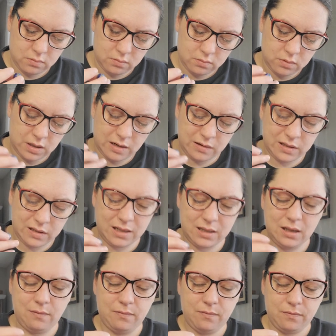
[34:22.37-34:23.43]
They're
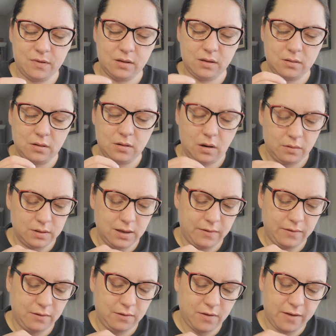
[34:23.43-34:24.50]
60, no,
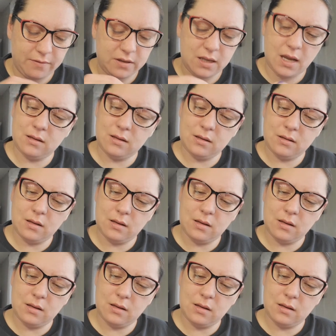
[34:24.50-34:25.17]
75 cents,